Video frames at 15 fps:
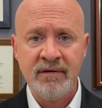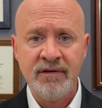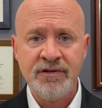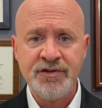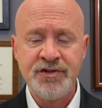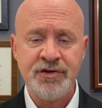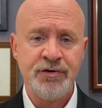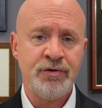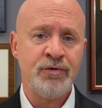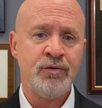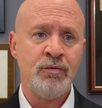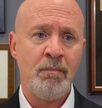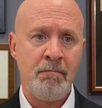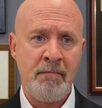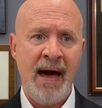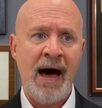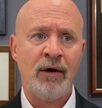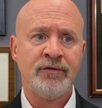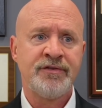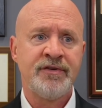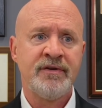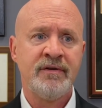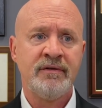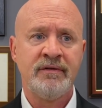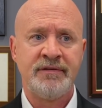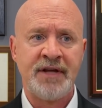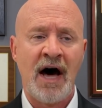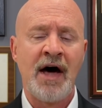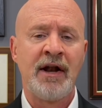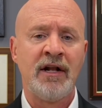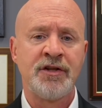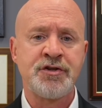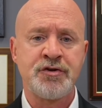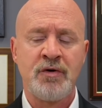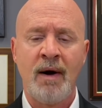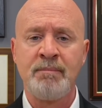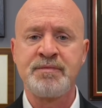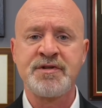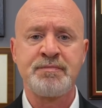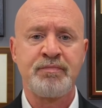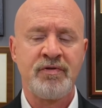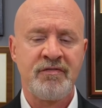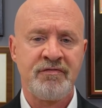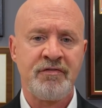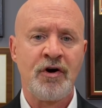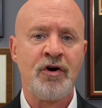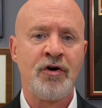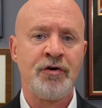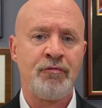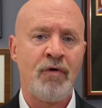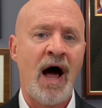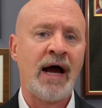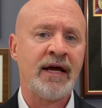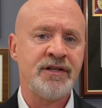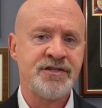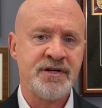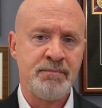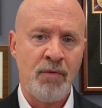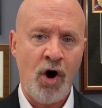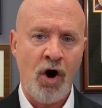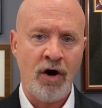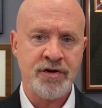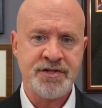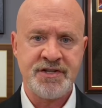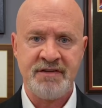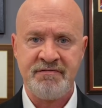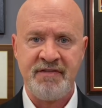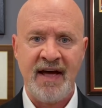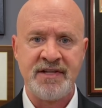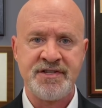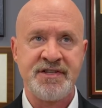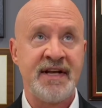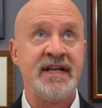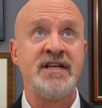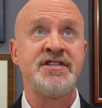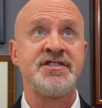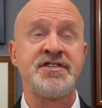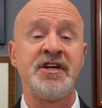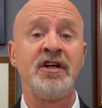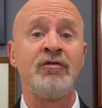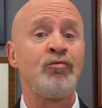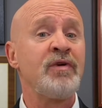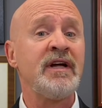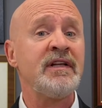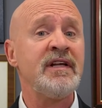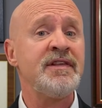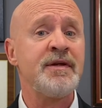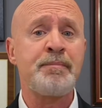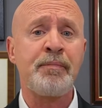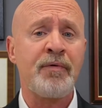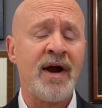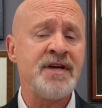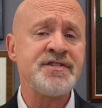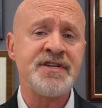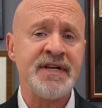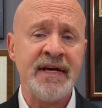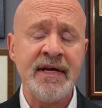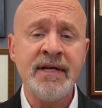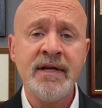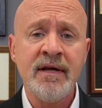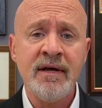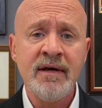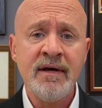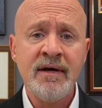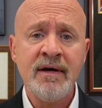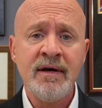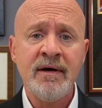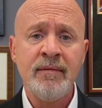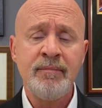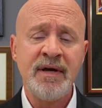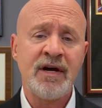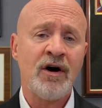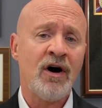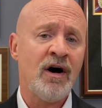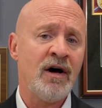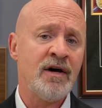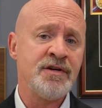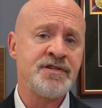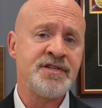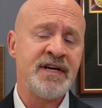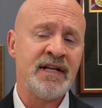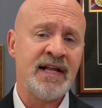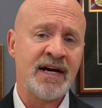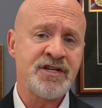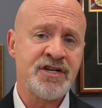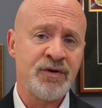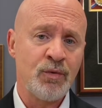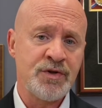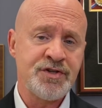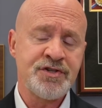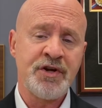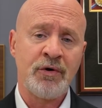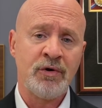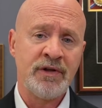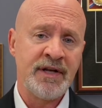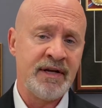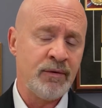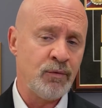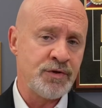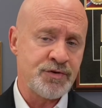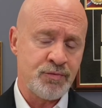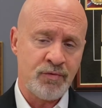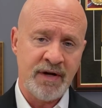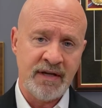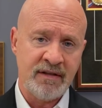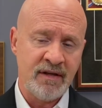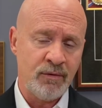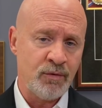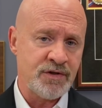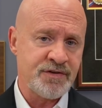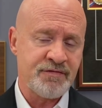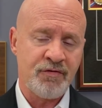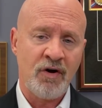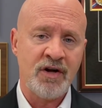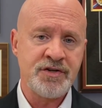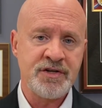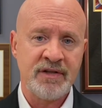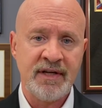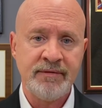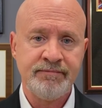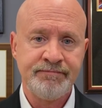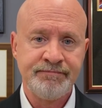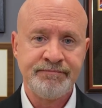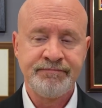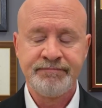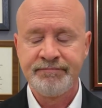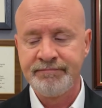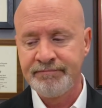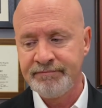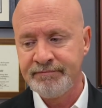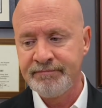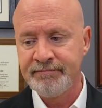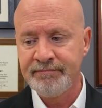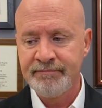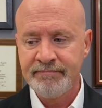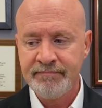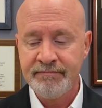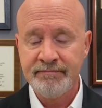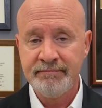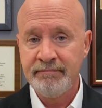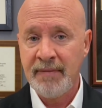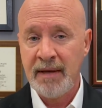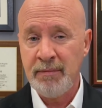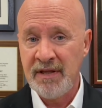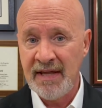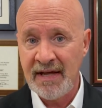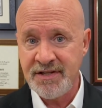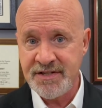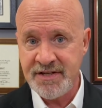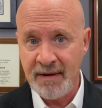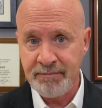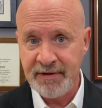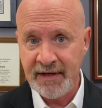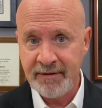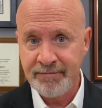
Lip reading: to mount Donald Trump's preferred rocket to Mars defense, that he's still really the president because the election was stolen, it was rigged, it was fraudulent. Maybe that's something.